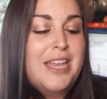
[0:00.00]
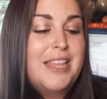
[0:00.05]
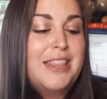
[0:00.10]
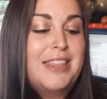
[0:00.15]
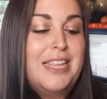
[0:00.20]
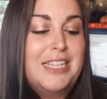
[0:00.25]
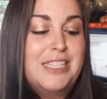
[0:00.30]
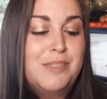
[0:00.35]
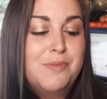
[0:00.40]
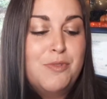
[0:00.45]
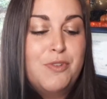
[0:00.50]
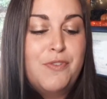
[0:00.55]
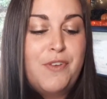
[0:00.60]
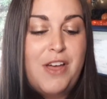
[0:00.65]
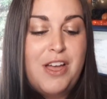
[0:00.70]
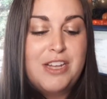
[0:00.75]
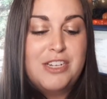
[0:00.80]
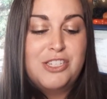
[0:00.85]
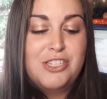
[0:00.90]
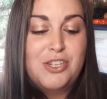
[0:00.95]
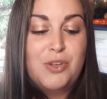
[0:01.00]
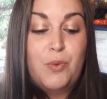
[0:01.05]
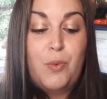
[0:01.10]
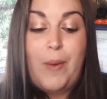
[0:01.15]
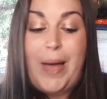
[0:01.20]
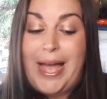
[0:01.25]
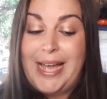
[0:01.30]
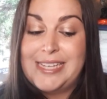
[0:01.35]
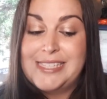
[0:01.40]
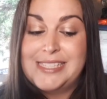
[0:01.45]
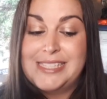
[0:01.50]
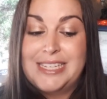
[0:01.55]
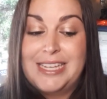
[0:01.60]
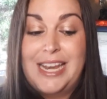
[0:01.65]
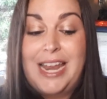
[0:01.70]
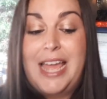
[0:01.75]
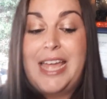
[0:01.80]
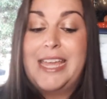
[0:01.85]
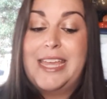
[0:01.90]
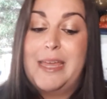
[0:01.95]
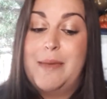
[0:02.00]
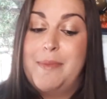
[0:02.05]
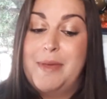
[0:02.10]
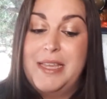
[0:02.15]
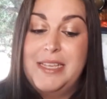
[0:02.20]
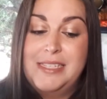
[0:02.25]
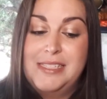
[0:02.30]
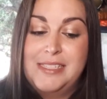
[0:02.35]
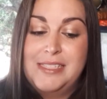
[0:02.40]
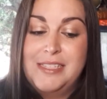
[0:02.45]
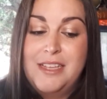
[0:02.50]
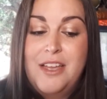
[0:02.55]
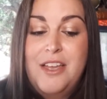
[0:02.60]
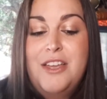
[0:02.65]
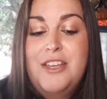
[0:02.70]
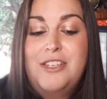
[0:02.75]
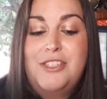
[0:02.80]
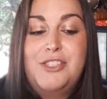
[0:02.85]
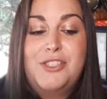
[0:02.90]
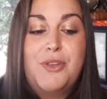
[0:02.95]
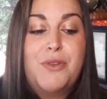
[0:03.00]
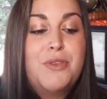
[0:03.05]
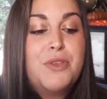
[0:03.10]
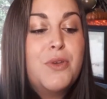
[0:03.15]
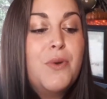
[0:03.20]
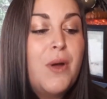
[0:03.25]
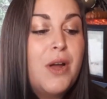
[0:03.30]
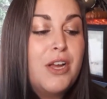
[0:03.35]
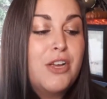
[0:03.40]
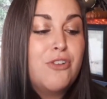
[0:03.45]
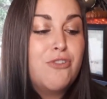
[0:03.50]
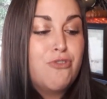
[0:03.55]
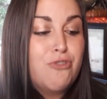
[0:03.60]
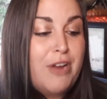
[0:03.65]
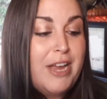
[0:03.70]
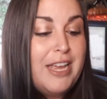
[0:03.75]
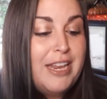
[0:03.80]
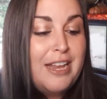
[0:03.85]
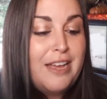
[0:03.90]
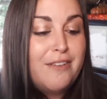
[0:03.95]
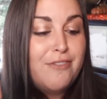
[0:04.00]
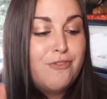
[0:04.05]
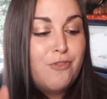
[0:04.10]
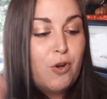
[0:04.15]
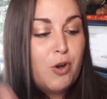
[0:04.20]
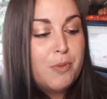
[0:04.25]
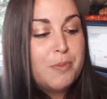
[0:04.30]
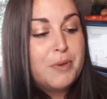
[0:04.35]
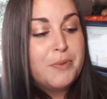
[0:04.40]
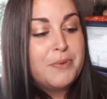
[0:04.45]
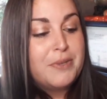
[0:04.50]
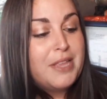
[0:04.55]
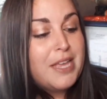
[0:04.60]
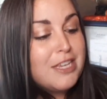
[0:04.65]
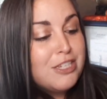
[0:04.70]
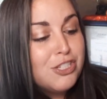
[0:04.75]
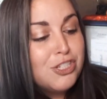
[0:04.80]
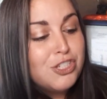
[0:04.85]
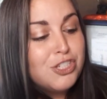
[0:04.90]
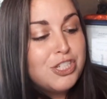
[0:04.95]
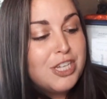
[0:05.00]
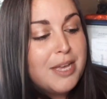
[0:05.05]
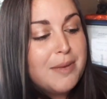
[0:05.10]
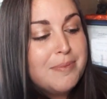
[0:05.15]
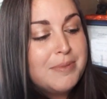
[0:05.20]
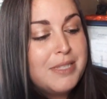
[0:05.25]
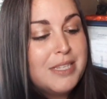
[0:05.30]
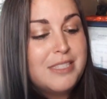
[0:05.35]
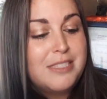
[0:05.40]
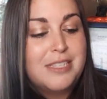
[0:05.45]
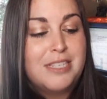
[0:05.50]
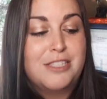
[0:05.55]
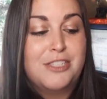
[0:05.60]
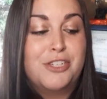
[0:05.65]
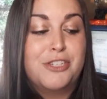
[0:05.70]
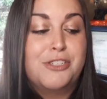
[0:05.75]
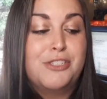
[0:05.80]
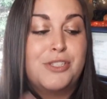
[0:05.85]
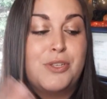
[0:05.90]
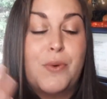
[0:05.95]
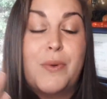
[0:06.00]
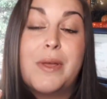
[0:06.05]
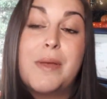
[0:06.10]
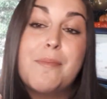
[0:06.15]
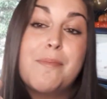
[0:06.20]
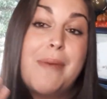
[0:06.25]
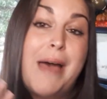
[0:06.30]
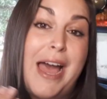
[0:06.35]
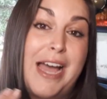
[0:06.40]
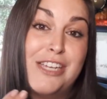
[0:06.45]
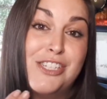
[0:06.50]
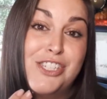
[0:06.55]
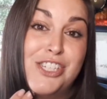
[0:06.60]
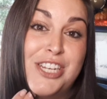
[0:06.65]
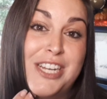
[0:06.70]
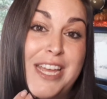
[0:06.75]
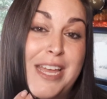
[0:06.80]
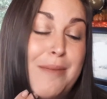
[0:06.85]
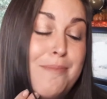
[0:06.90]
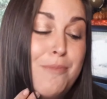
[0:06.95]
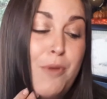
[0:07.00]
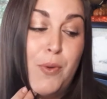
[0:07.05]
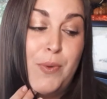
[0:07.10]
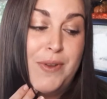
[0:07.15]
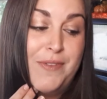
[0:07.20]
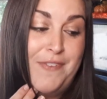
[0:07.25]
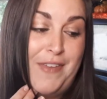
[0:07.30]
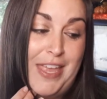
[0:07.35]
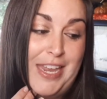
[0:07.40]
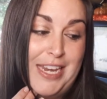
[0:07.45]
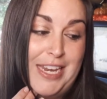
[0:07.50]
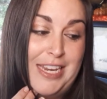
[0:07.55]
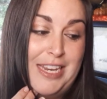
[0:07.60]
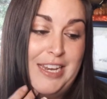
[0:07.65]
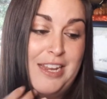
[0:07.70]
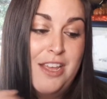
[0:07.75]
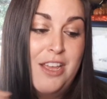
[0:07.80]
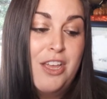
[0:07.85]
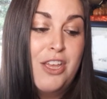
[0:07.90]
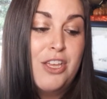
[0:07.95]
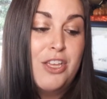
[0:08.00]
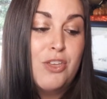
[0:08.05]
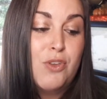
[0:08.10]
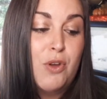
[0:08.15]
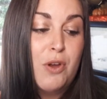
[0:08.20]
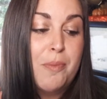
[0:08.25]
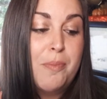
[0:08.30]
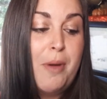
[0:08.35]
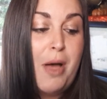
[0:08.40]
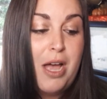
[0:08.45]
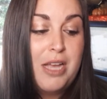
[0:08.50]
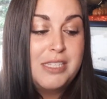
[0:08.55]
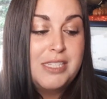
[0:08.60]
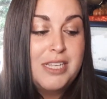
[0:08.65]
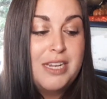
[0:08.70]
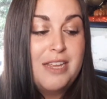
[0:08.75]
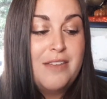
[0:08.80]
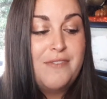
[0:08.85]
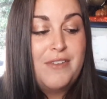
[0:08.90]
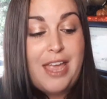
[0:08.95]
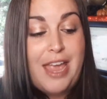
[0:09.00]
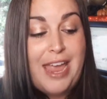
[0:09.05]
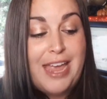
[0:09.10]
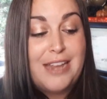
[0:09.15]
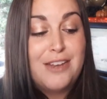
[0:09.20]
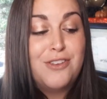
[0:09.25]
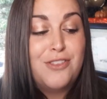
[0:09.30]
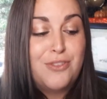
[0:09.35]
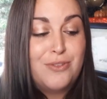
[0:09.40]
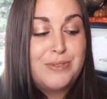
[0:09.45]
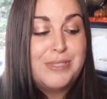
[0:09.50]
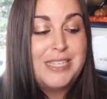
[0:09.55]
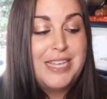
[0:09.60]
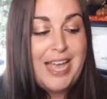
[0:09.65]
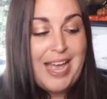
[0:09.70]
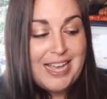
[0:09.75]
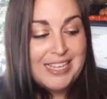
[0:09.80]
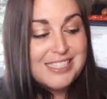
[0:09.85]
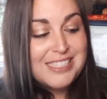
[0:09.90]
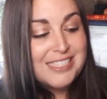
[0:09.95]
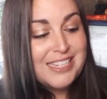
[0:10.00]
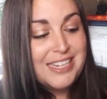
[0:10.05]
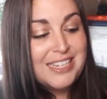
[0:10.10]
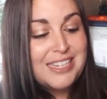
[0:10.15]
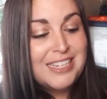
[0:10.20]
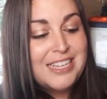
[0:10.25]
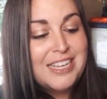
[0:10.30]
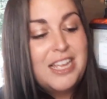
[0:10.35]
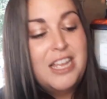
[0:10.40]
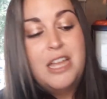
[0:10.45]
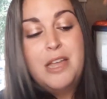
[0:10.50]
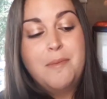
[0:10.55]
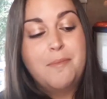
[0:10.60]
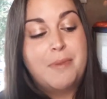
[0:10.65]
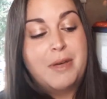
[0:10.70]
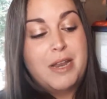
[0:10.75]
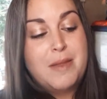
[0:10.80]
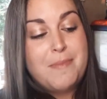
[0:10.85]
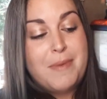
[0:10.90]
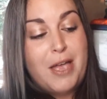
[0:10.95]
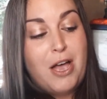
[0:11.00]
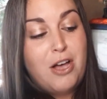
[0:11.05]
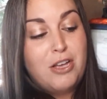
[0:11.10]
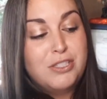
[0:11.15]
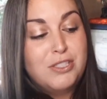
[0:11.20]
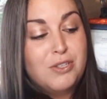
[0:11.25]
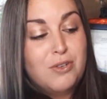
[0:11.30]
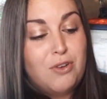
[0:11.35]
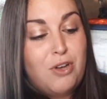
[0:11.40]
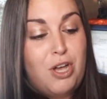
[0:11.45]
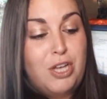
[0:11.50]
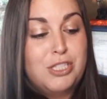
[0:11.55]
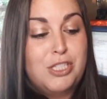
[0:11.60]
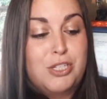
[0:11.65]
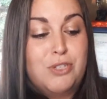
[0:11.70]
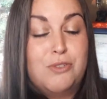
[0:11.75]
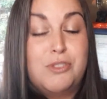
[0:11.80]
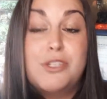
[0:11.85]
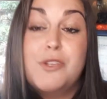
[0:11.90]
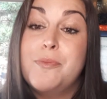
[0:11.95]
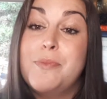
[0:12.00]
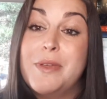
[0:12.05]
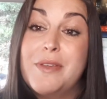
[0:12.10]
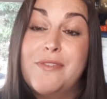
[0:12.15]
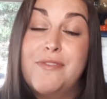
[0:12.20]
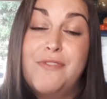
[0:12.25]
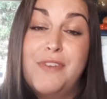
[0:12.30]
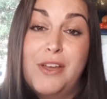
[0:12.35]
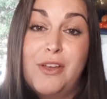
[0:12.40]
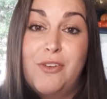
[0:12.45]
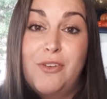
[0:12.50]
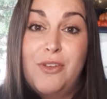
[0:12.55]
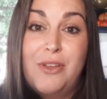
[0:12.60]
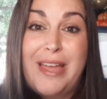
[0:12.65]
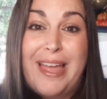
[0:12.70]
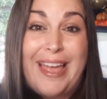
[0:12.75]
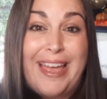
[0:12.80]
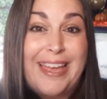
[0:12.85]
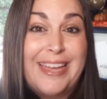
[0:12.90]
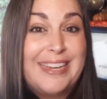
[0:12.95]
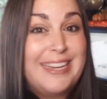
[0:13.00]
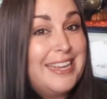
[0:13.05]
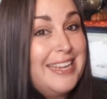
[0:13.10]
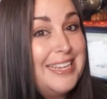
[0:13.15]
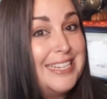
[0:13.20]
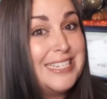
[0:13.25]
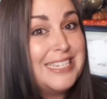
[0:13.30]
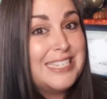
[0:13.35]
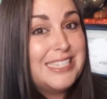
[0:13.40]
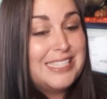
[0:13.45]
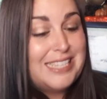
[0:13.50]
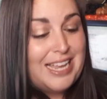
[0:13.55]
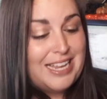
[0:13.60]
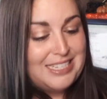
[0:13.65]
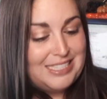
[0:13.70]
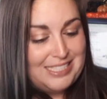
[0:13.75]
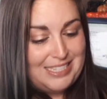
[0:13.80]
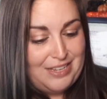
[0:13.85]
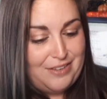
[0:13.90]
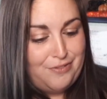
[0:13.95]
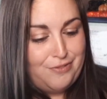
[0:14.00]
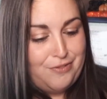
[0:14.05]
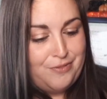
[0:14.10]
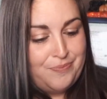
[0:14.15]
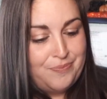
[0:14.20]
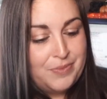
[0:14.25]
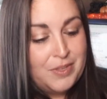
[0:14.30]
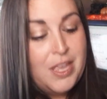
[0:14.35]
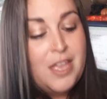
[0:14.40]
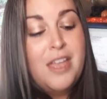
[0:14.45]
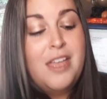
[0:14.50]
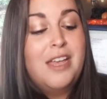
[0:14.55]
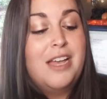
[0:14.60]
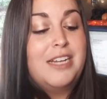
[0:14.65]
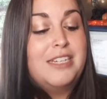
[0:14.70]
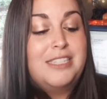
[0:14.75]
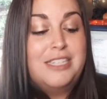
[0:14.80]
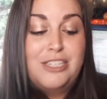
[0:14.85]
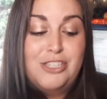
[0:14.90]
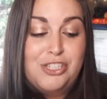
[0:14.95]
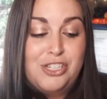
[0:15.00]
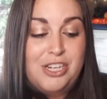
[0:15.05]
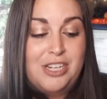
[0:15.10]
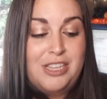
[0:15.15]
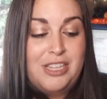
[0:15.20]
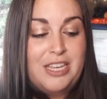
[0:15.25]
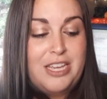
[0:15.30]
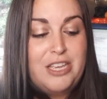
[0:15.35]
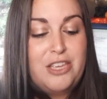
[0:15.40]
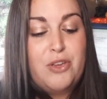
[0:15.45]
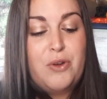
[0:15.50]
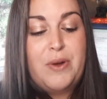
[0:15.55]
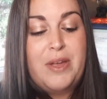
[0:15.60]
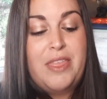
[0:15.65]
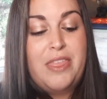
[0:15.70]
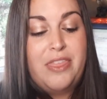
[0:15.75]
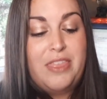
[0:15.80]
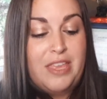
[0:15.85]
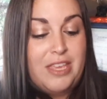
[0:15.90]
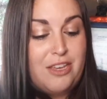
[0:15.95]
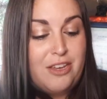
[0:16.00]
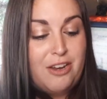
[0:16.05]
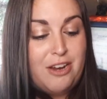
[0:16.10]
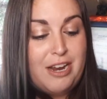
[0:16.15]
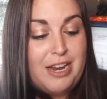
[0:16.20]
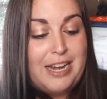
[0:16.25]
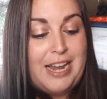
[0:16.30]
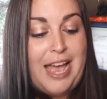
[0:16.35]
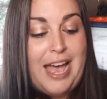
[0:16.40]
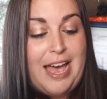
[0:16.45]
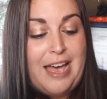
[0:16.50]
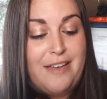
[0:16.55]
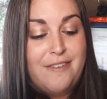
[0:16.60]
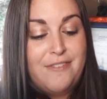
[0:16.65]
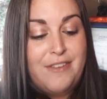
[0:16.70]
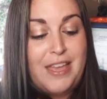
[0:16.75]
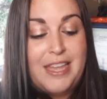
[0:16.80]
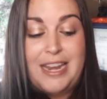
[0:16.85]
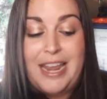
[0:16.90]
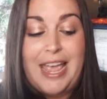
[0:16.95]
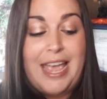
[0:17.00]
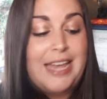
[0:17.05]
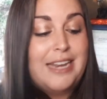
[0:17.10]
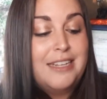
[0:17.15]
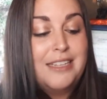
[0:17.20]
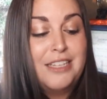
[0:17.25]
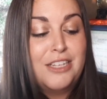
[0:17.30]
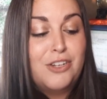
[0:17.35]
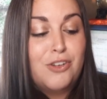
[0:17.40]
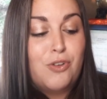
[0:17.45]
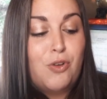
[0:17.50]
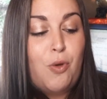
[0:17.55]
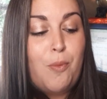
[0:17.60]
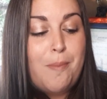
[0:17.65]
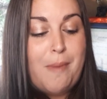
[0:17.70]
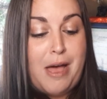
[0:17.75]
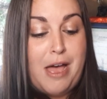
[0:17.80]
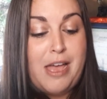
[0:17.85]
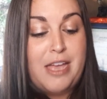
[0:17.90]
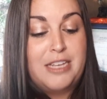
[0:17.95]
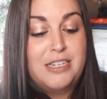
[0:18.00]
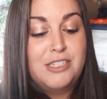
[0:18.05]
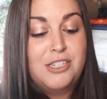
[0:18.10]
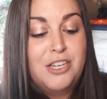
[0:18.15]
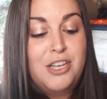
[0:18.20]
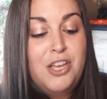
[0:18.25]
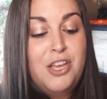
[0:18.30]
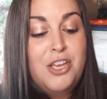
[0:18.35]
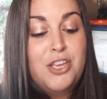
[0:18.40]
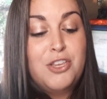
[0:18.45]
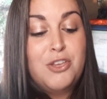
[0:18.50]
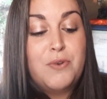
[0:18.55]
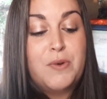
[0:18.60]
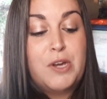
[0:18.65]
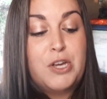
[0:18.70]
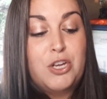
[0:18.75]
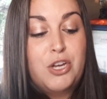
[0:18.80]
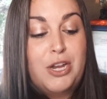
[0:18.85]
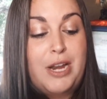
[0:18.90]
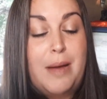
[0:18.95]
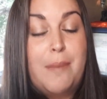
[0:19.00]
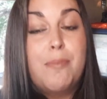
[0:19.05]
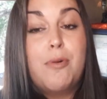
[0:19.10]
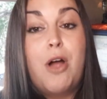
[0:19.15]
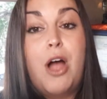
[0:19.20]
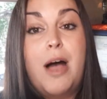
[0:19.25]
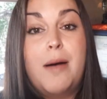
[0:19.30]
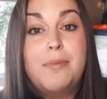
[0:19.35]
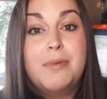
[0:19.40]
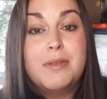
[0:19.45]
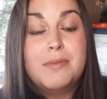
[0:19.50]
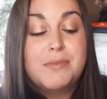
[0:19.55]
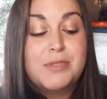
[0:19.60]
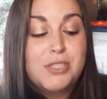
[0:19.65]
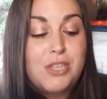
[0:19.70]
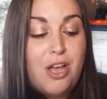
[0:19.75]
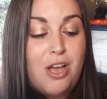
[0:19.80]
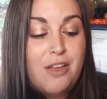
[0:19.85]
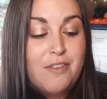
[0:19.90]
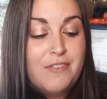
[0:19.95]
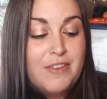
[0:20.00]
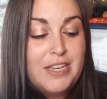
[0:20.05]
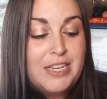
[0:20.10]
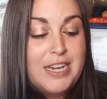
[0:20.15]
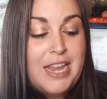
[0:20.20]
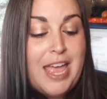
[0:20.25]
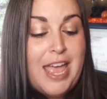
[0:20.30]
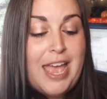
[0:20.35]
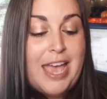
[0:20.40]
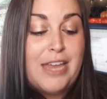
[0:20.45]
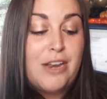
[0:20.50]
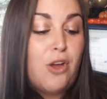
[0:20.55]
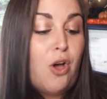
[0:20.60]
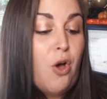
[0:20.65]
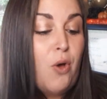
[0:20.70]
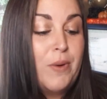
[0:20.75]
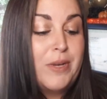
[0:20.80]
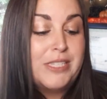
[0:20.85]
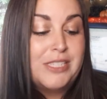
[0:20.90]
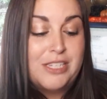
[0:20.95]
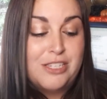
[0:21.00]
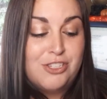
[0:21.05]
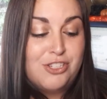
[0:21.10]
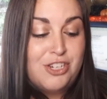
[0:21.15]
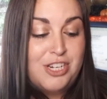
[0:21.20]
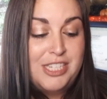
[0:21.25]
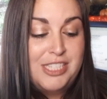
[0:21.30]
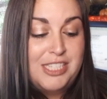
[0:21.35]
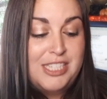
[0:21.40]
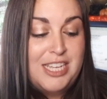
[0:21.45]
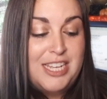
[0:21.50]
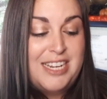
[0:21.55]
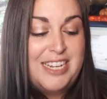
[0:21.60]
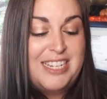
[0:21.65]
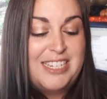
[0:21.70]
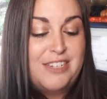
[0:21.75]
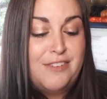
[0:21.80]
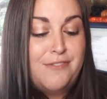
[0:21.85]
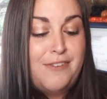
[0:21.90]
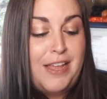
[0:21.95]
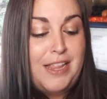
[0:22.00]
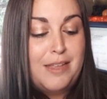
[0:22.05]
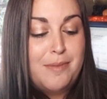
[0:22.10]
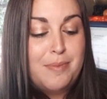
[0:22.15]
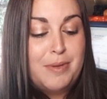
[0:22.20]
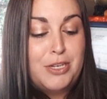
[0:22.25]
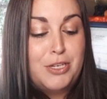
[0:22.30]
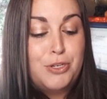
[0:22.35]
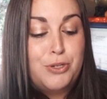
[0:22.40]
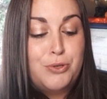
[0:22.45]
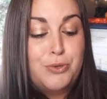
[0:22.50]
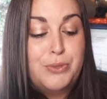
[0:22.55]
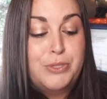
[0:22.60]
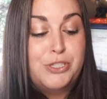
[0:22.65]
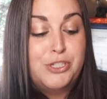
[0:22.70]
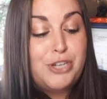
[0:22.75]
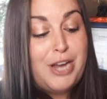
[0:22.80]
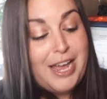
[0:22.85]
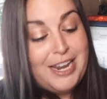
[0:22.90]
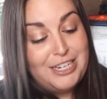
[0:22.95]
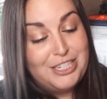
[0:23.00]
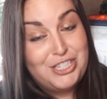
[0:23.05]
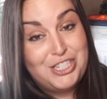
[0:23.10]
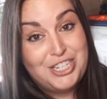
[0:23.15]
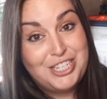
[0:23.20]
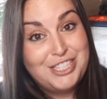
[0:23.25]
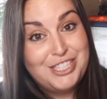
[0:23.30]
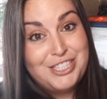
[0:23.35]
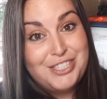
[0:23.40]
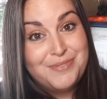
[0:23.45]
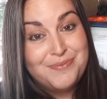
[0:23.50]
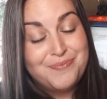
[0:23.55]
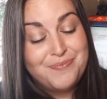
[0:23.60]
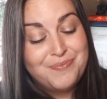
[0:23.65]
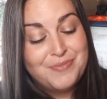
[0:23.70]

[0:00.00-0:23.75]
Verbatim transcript: Let's move on to waxing gibbous. So you are great at forming relationships since you're so compassionate and motivated. You're positive and enthusiastic, but it may also cause you to be fickle and indecisive. Additionally, you're a thinker and have an analytical mind. You are good at problem solving and always interested in developing new strategies.